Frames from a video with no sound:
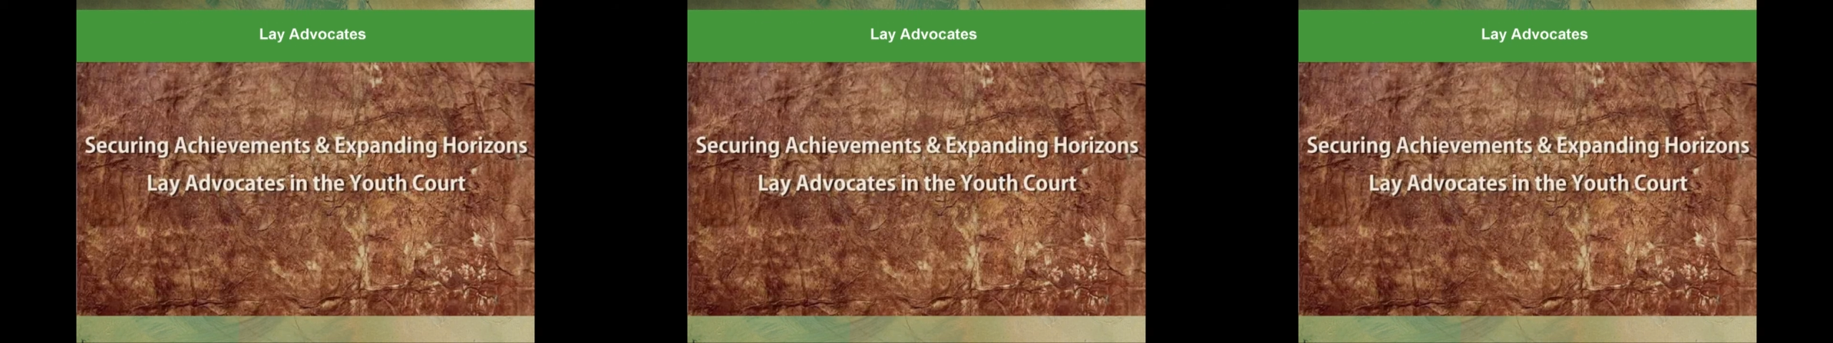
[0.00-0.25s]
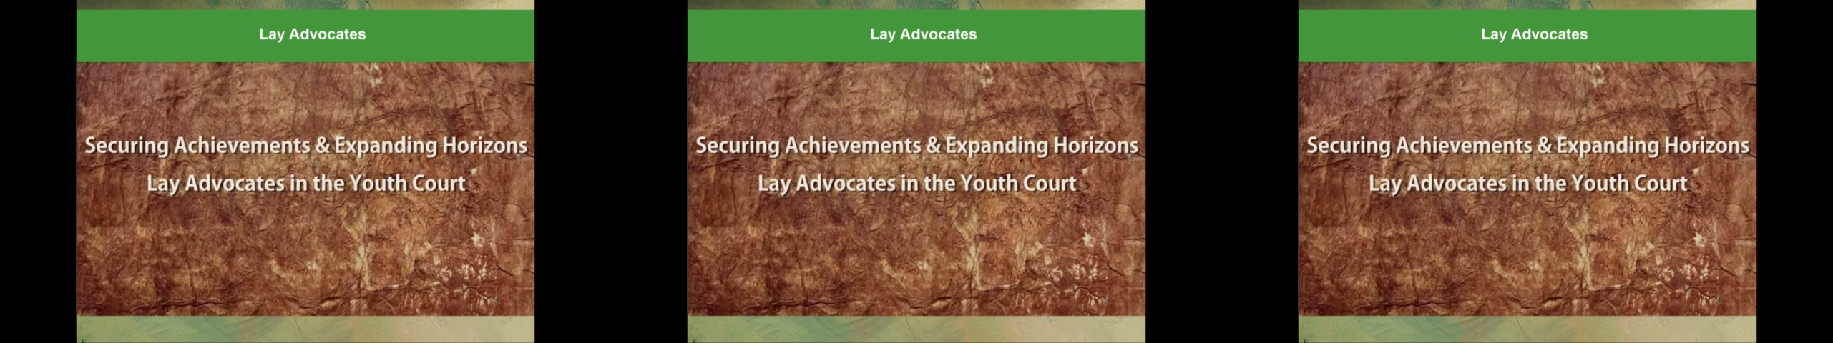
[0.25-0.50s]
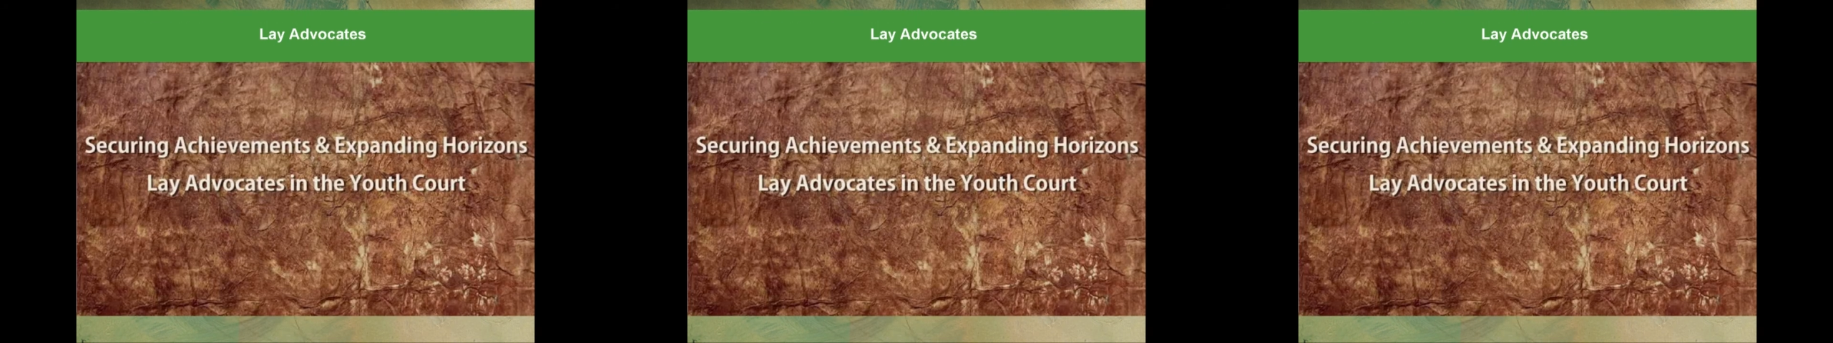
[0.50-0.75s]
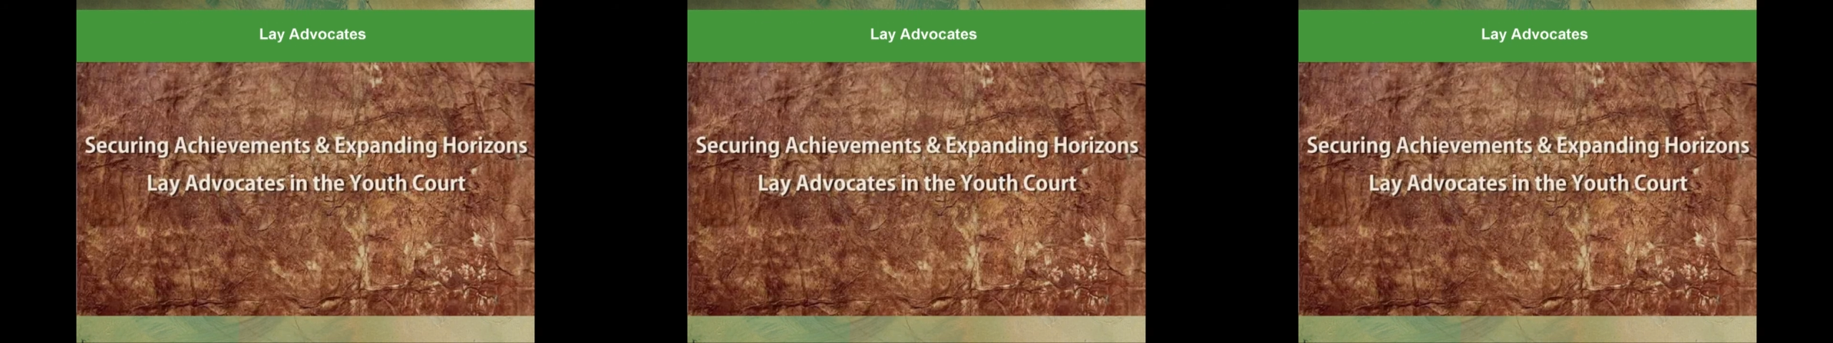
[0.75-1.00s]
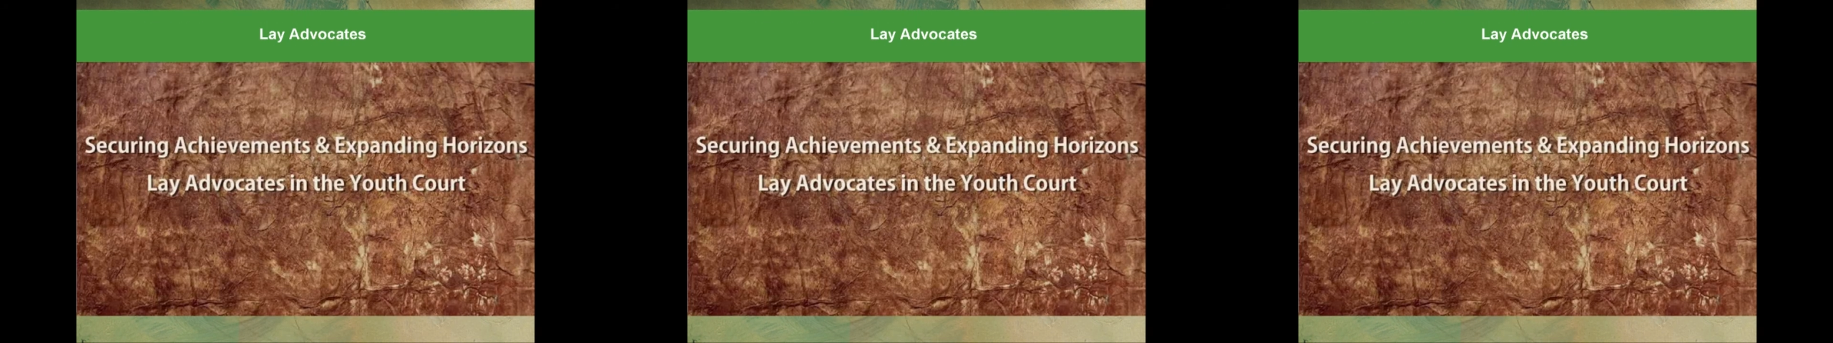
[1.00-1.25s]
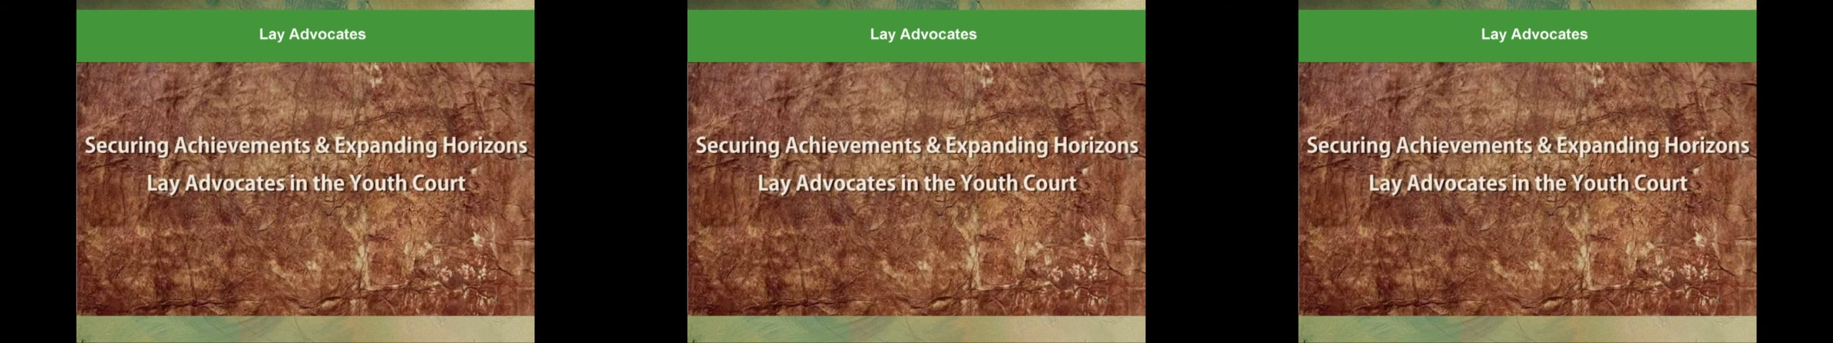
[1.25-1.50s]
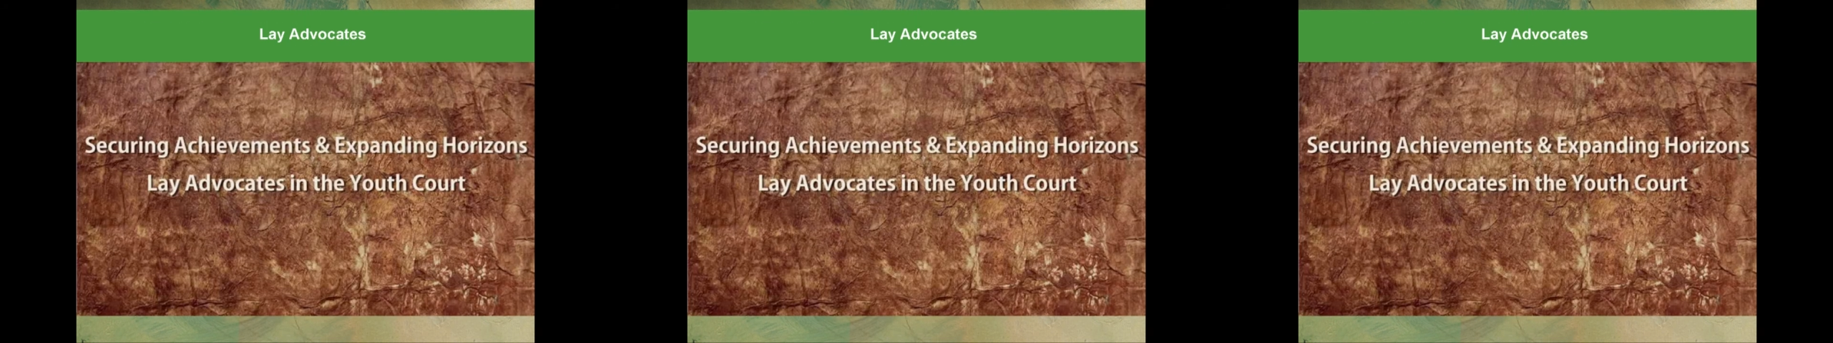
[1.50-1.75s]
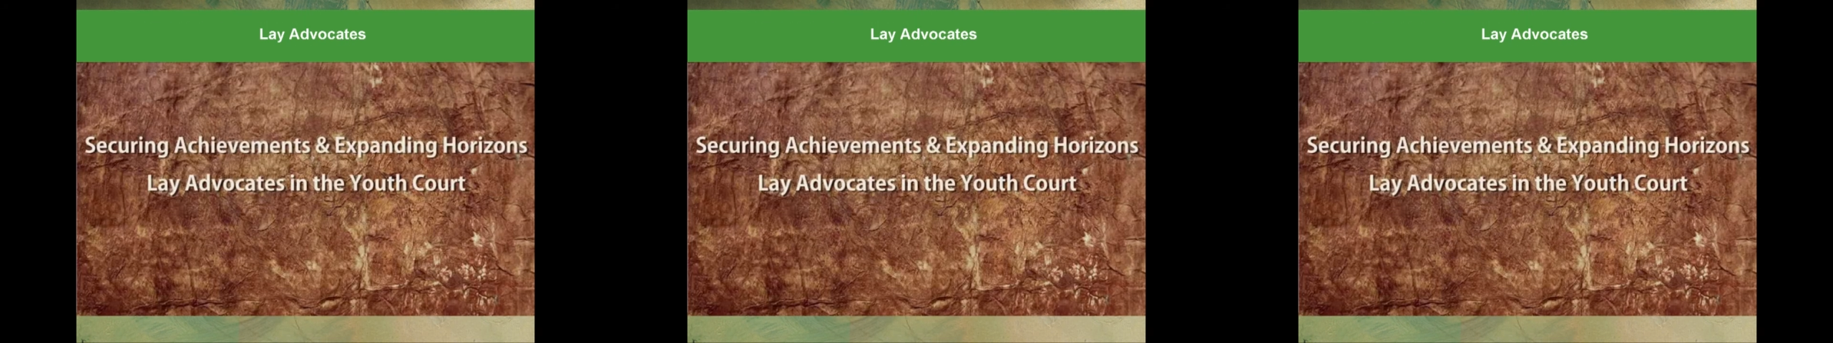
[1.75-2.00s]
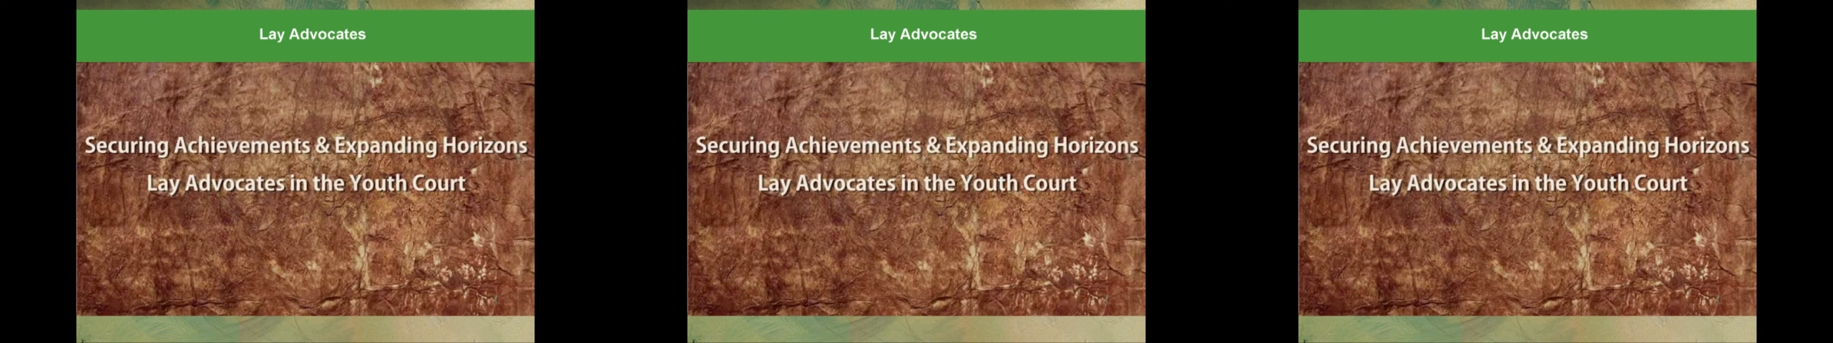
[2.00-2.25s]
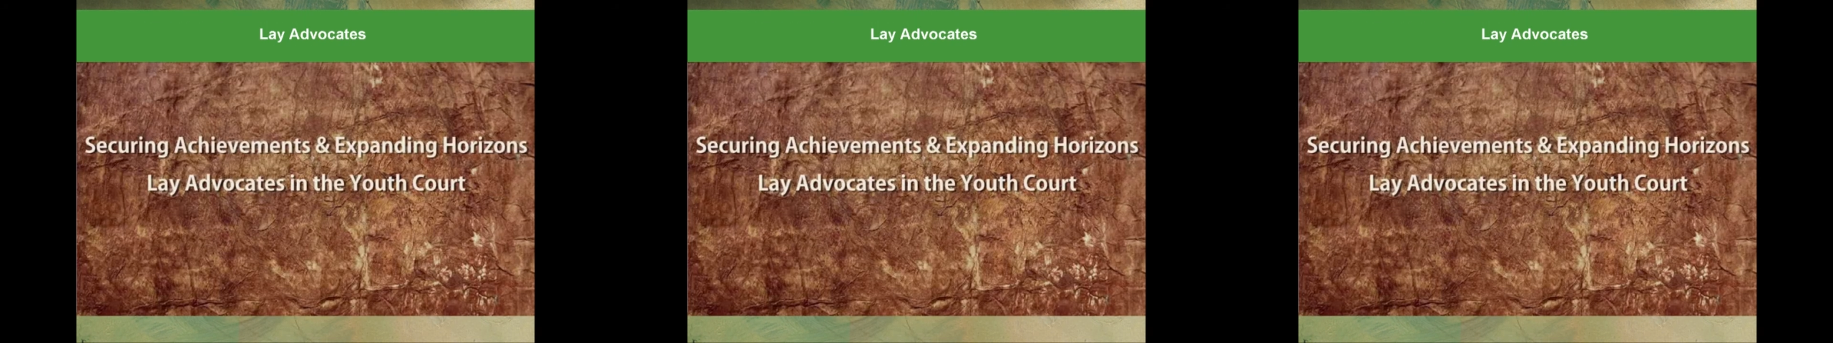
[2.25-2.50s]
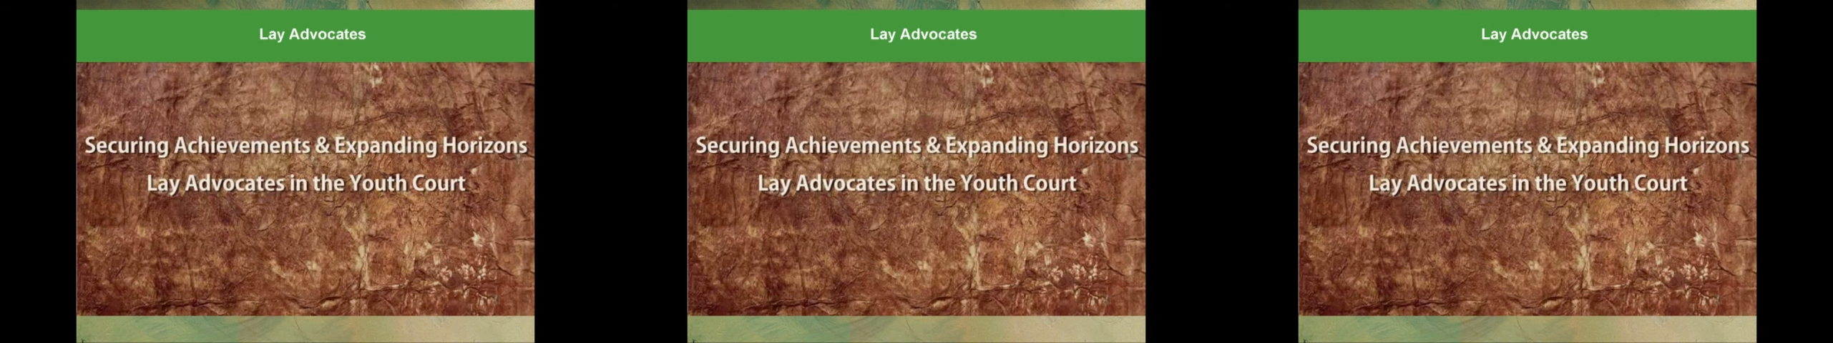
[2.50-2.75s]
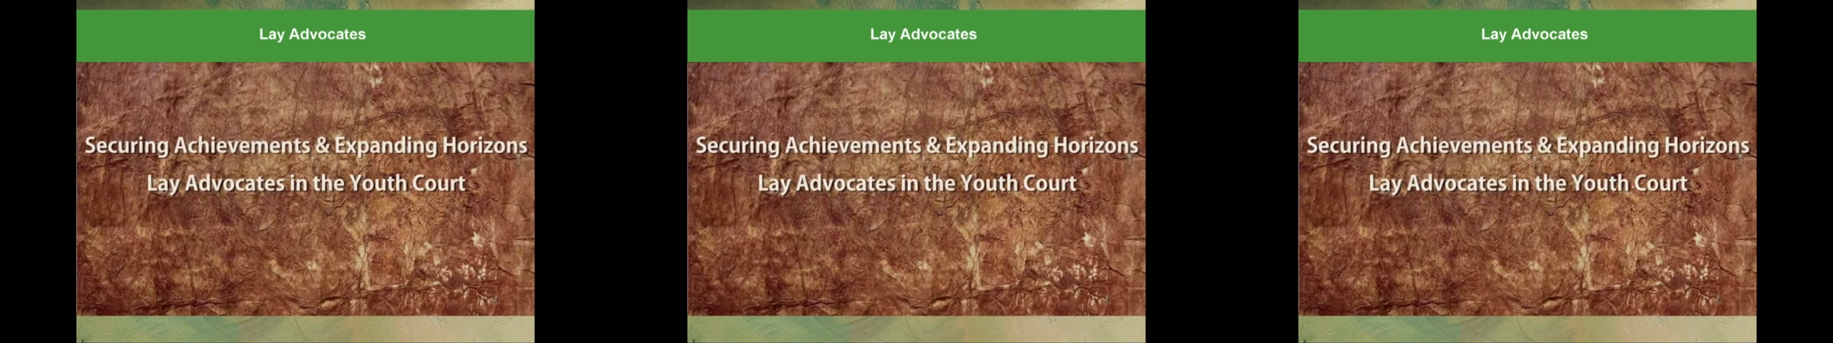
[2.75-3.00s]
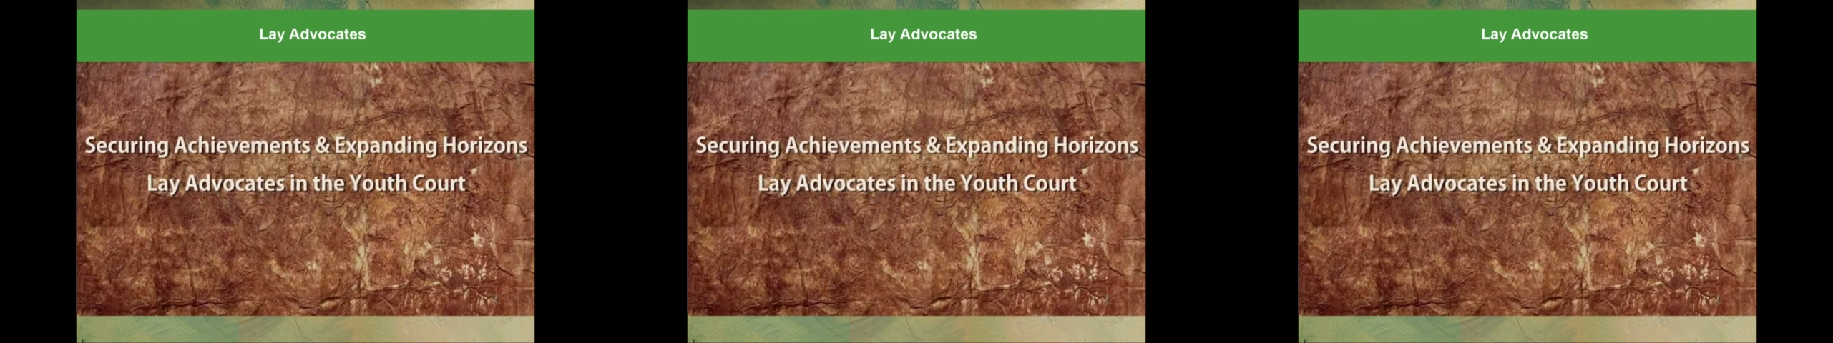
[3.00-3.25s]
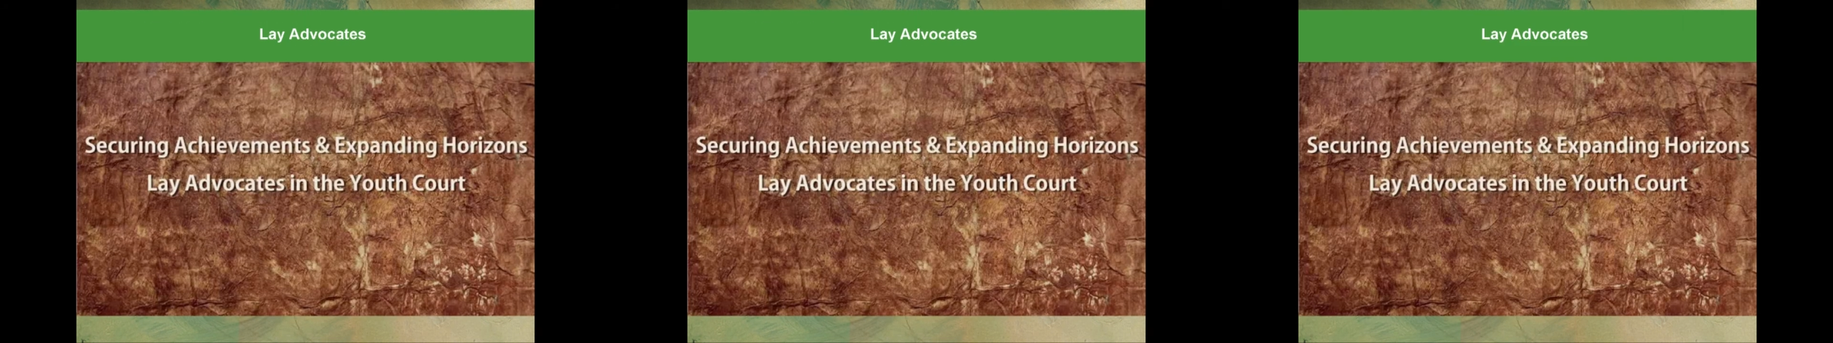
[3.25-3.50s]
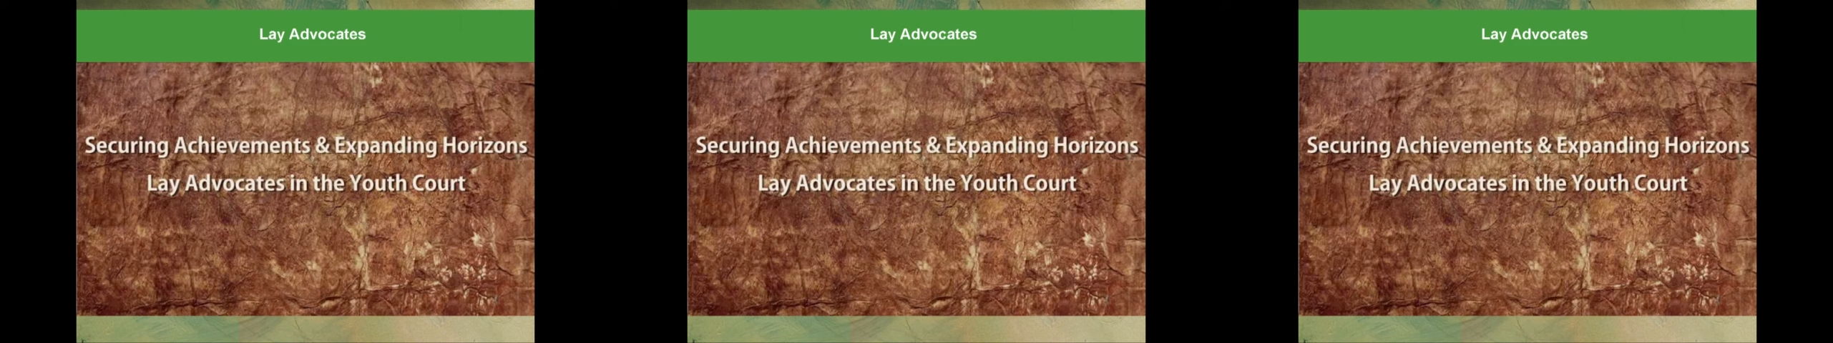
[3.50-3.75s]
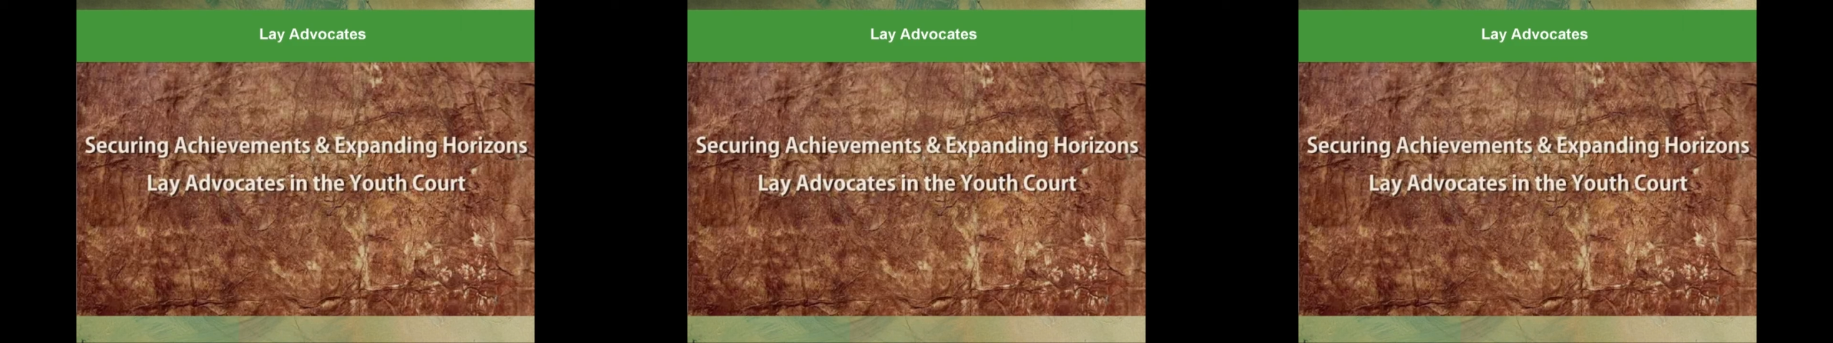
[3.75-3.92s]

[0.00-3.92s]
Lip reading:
No face is visible, so there are no lips to read.